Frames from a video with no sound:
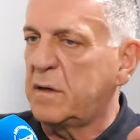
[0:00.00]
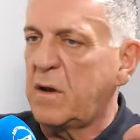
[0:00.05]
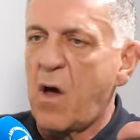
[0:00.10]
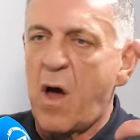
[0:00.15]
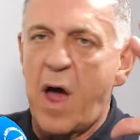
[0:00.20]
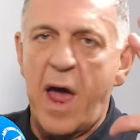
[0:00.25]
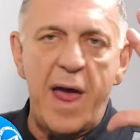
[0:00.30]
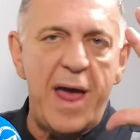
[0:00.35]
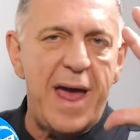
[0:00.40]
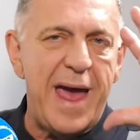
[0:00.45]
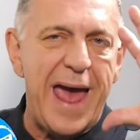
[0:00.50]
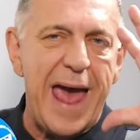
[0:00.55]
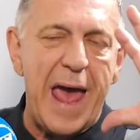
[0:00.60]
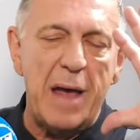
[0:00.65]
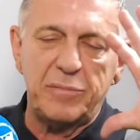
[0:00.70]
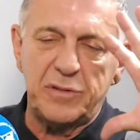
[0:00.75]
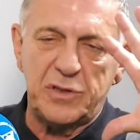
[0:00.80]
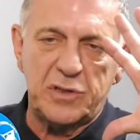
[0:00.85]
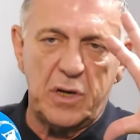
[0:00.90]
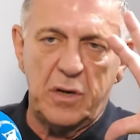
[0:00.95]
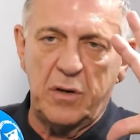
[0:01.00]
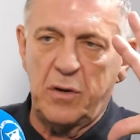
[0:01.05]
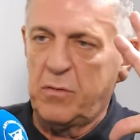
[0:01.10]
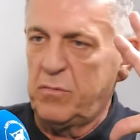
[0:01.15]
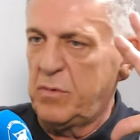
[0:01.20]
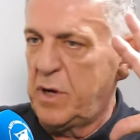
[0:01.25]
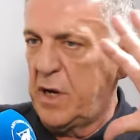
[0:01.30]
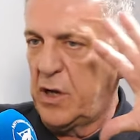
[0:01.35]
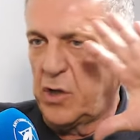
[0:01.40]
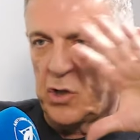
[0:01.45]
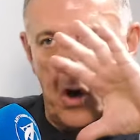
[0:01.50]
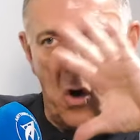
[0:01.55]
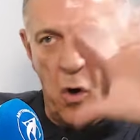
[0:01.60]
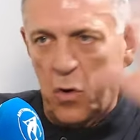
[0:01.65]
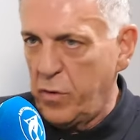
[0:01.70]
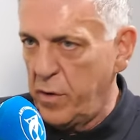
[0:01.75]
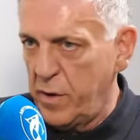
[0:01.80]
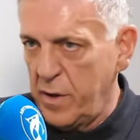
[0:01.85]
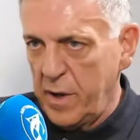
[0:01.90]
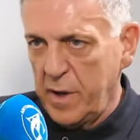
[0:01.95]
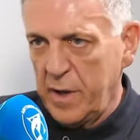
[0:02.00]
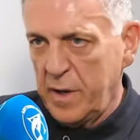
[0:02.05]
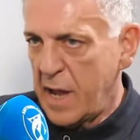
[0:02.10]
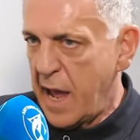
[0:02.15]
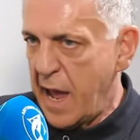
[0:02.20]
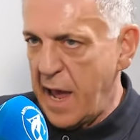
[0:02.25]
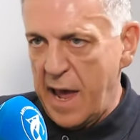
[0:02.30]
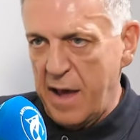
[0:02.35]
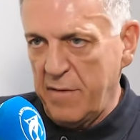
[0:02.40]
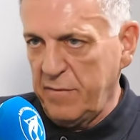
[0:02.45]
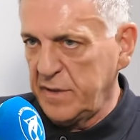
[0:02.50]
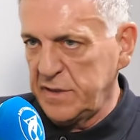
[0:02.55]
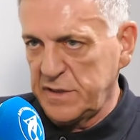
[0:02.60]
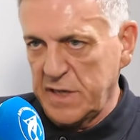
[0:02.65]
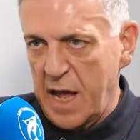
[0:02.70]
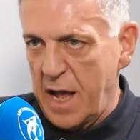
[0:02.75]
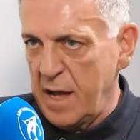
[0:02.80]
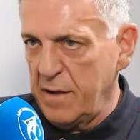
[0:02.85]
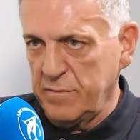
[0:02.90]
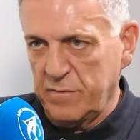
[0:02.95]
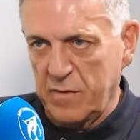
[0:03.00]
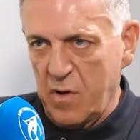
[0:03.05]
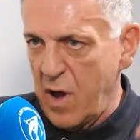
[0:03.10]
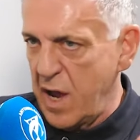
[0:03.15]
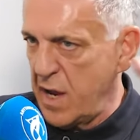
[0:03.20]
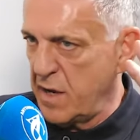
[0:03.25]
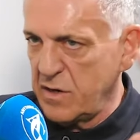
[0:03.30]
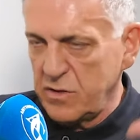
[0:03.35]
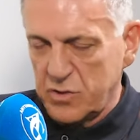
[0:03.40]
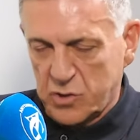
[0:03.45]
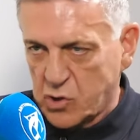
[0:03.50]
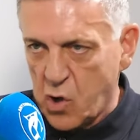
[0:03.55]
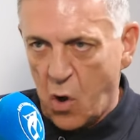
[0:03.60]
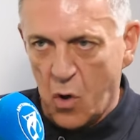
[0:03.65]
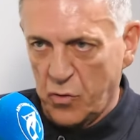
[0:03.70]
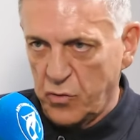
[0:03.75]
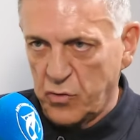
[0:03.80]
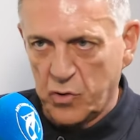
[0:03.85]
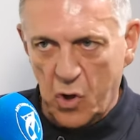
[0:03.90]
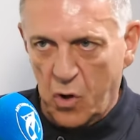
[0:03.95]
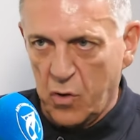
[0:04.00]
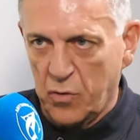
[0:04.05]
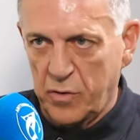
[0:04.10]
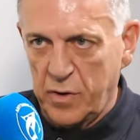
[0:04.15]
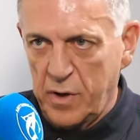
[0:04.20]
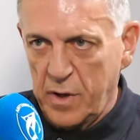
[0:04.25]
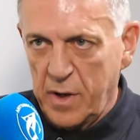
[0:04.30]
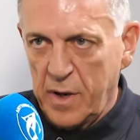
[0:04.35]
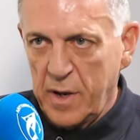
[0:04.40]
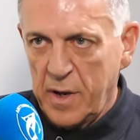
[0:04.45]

like absolutely gone out of his nut, like gone, gone.